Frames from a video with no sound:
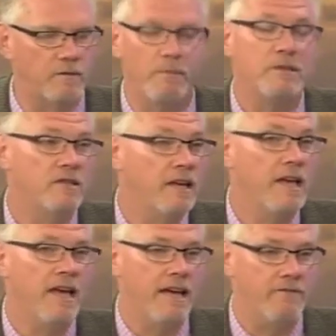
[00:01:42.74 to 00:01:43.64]
Especially
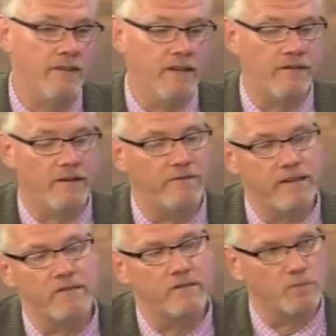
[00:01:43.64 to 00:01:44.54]
if the
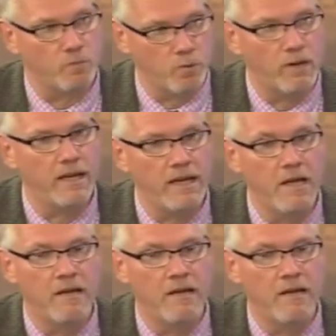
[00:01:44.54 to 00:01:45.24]
offense is really